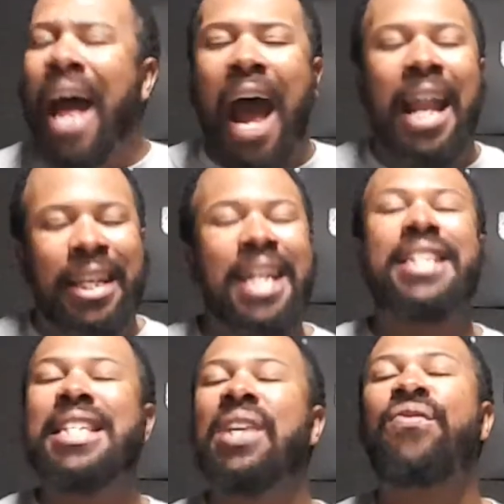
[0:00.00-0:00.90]
I didn't
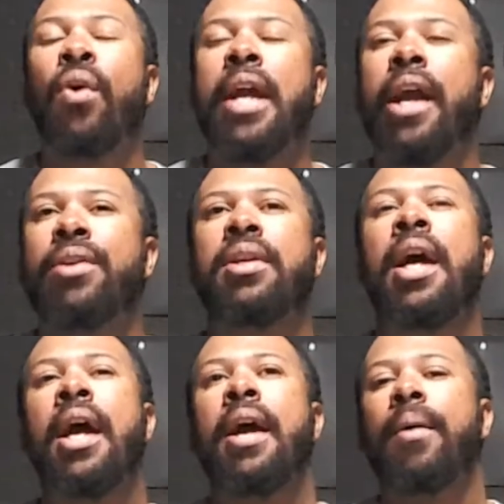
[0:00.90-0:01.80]
see the 49ers
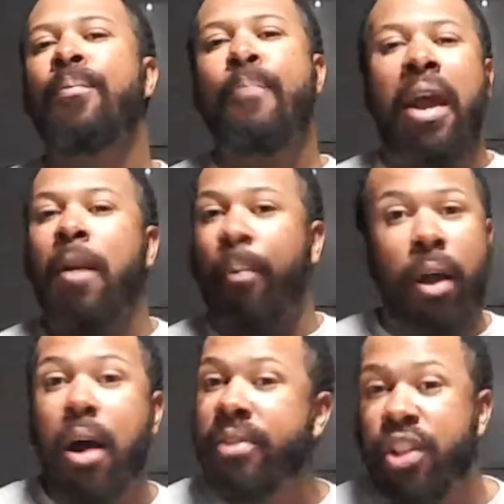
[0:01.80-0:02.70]
making the
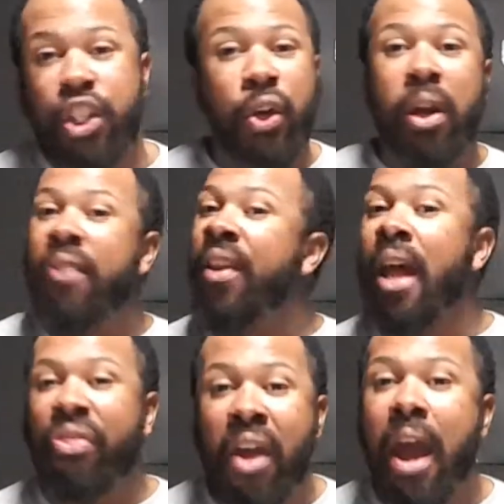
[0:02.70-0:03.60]
playoffs this year, anything
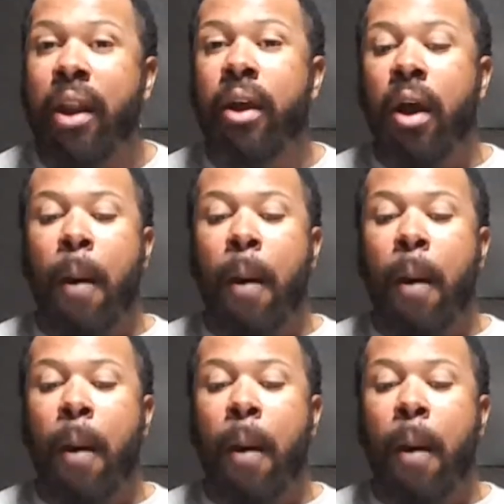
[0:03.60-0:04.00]
like that,